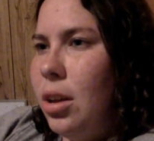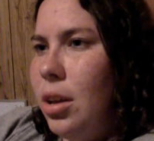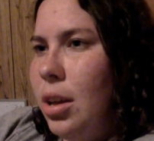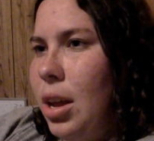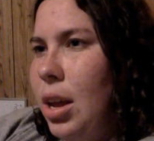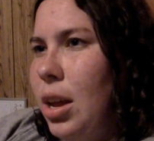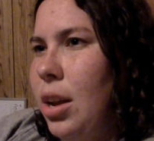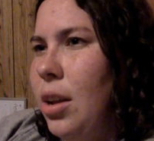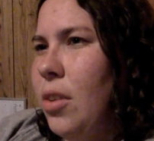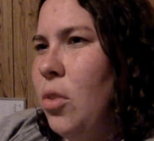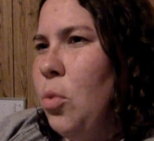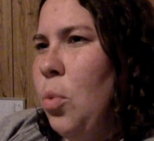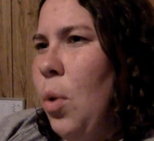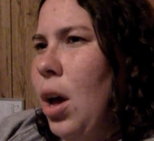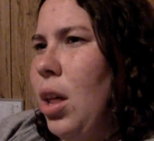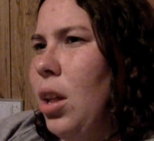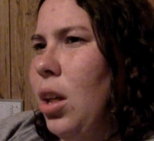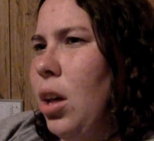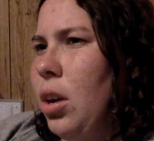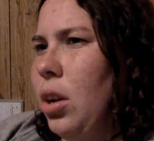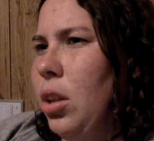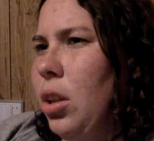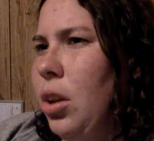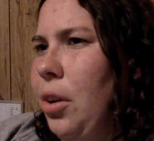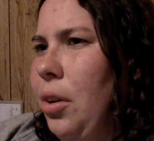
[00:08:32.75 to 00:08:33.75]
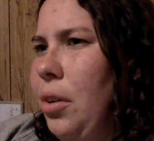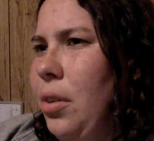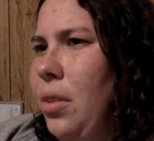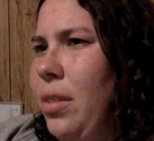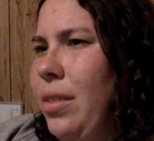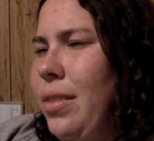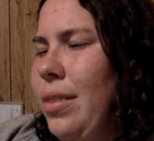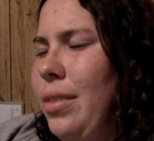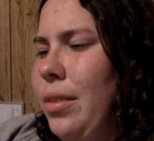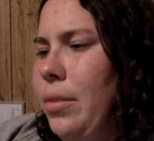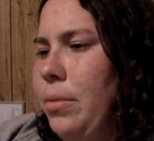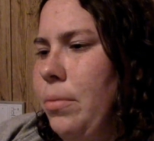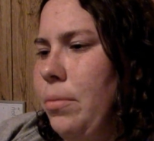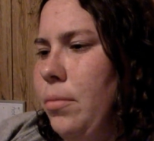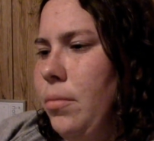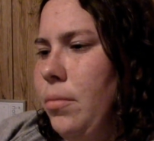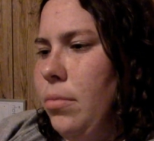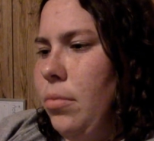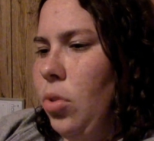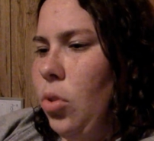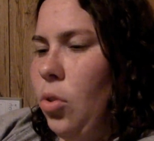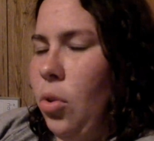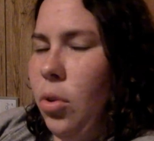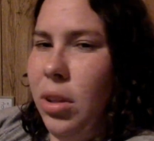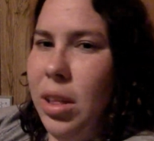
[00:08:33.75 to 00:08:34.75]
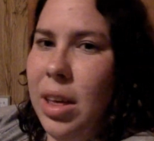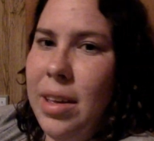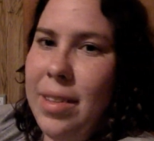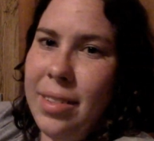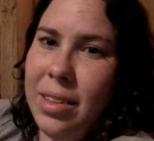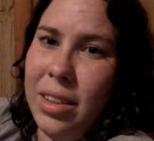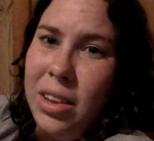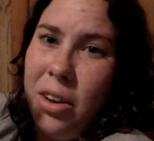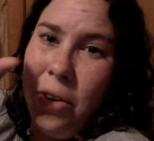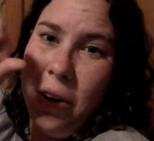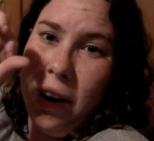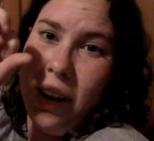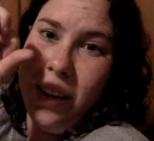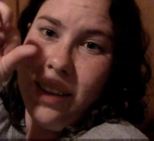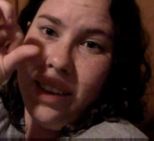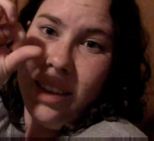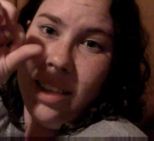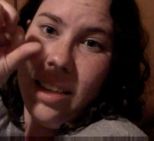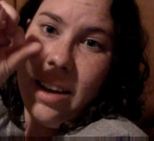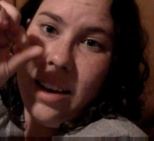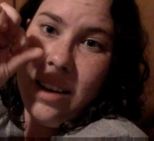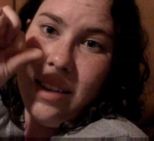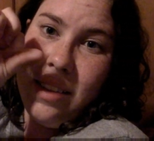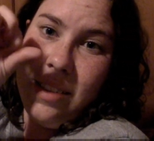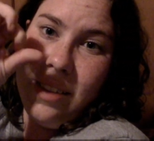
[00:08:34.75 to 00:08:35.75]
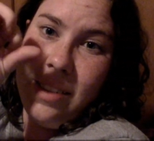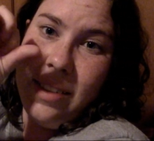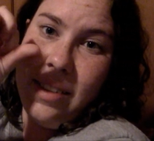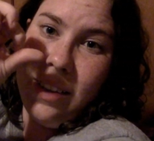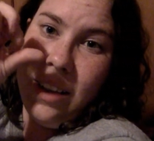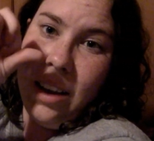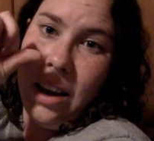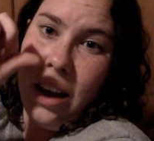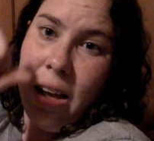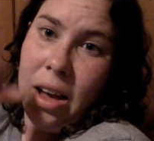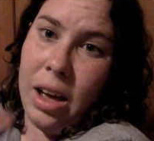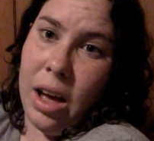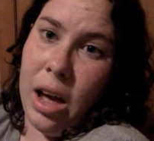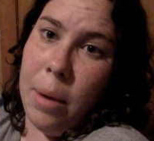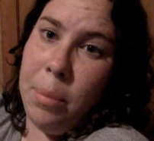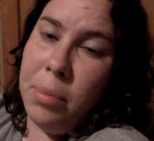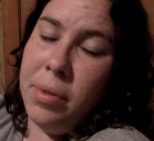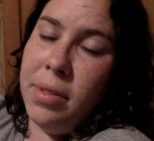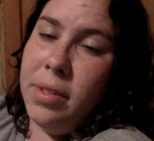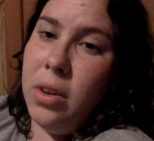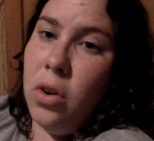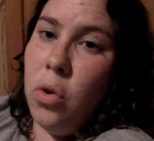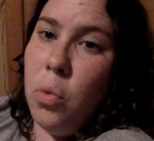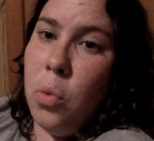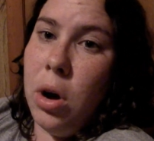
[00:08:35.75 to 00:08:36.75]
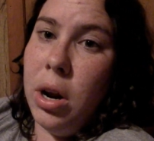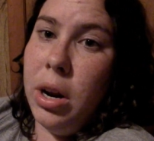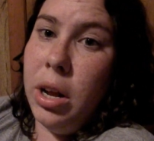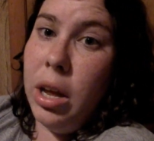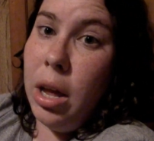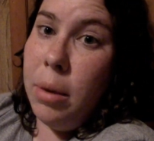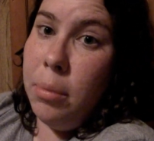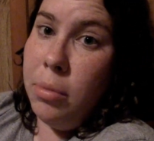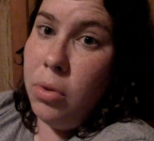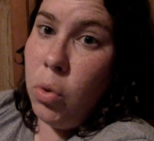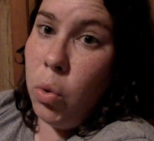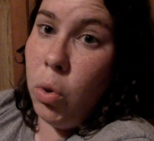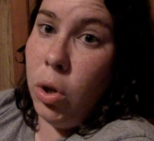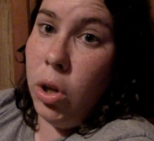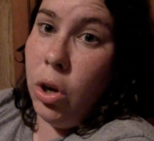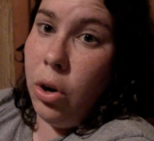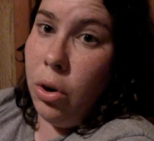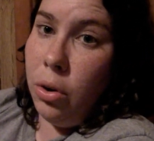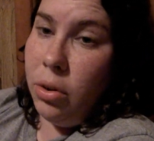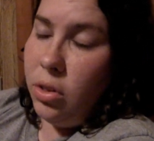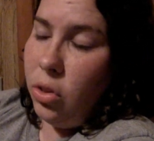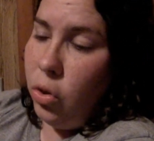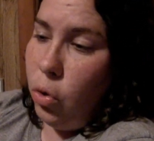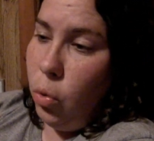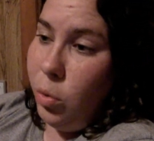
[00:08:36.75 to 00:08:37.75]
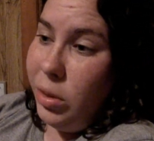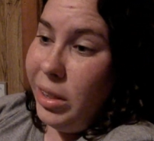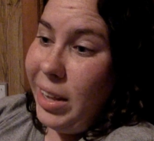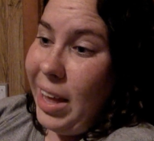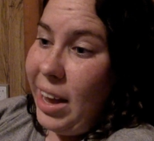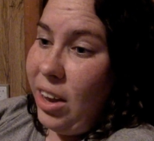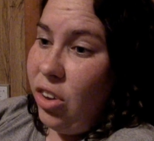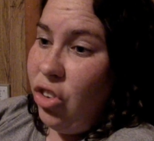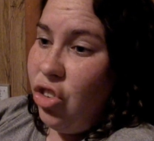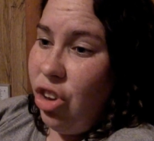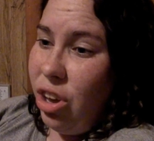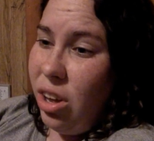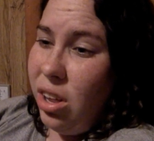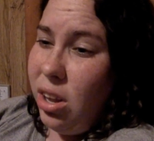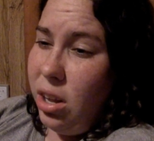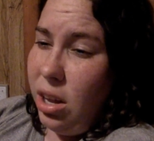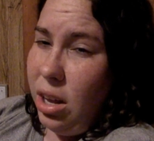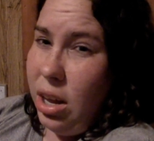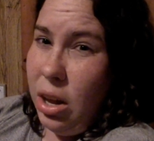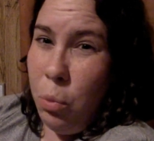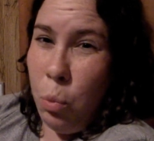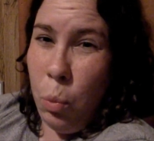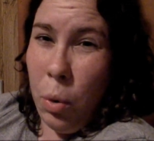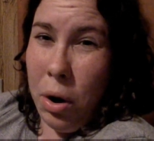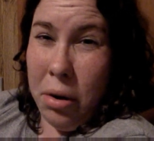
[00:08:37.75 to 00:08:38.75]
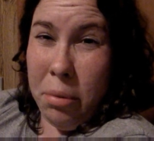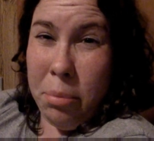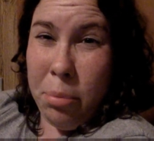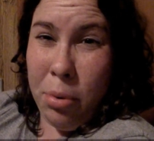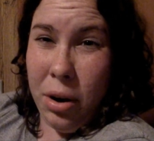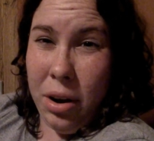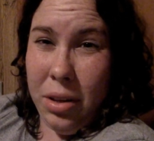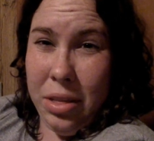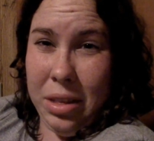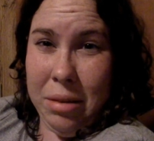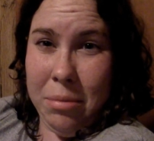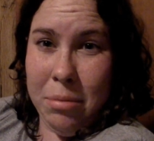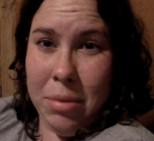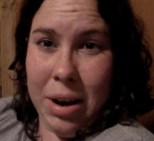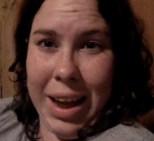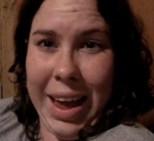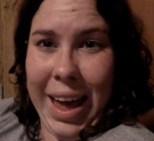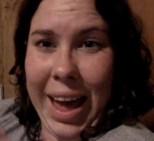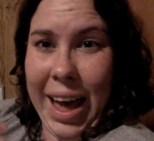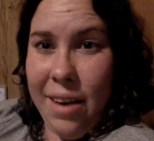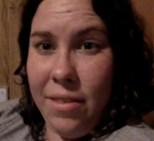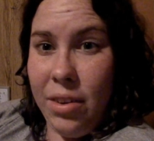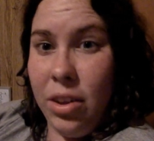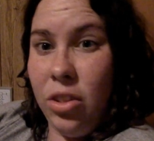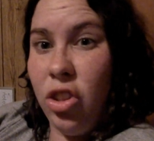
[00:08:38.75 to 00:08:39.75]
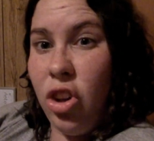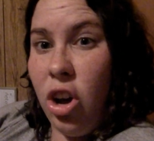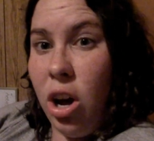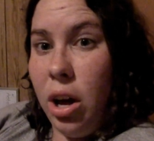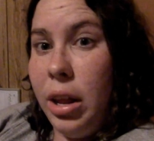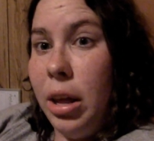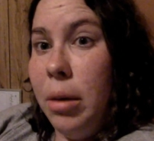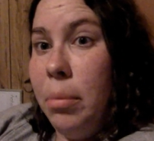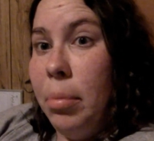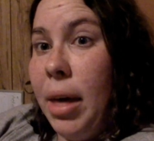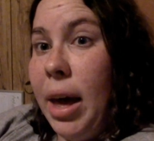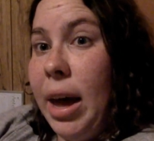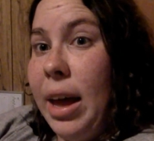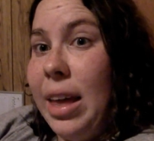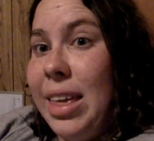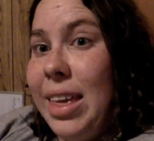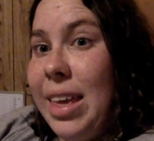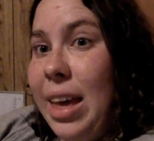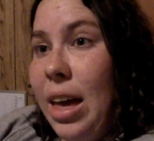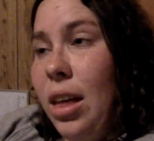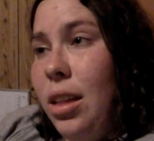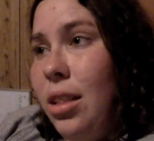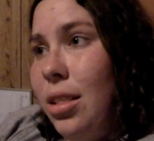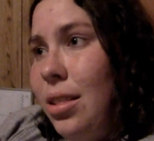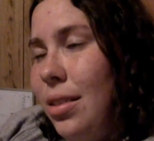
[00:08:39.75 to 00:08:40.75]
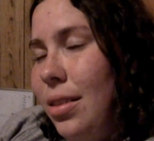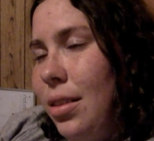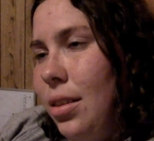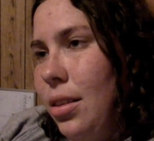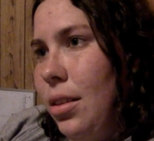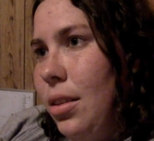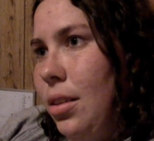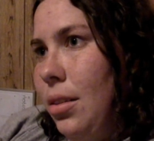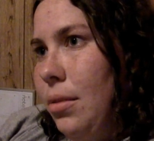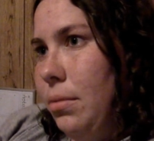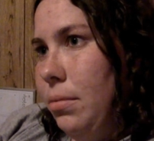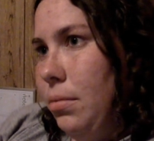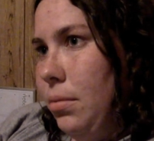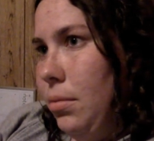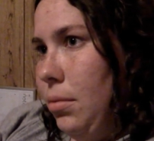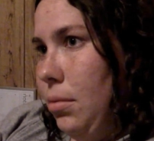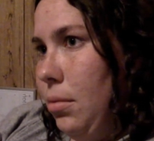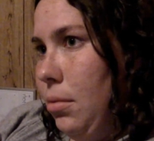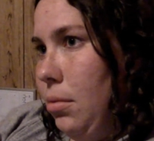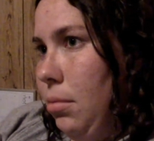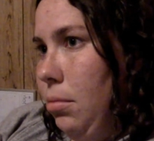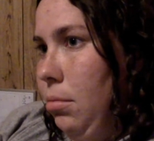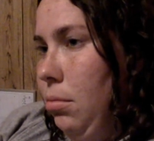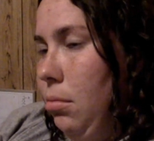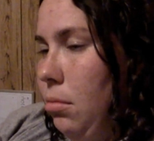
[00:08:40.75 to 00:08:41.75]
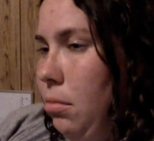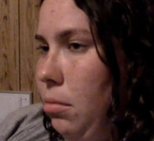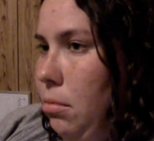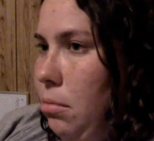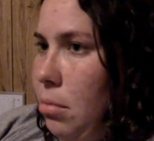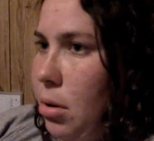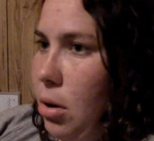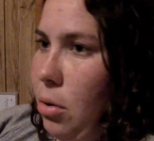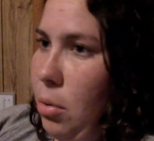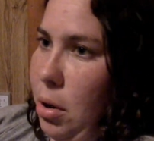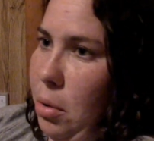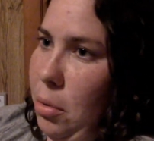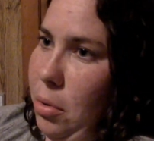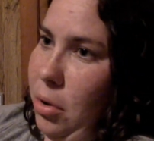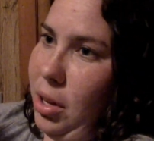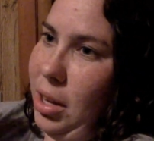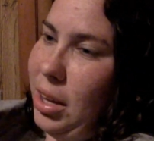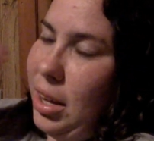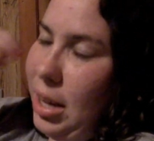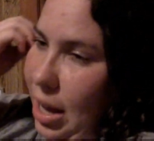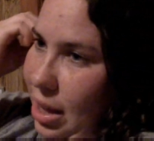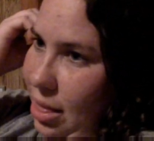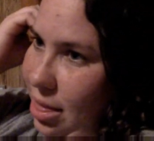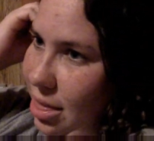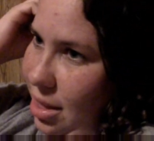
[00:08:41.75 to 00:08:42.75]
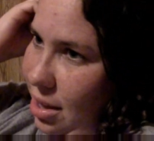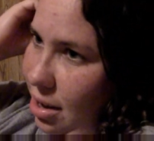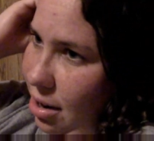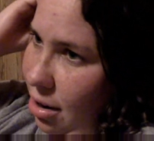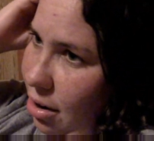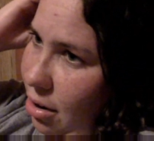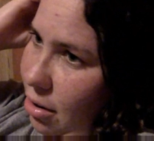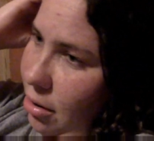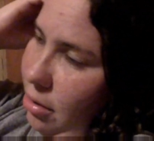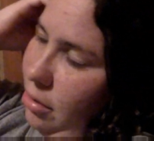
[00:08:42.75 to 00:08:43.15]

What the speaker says: He does well on alerts, or at least alerting to this. I'm still wanting him to alert to leg jiggling and weird breathing, but I haven't taught him that yet. But we will get there.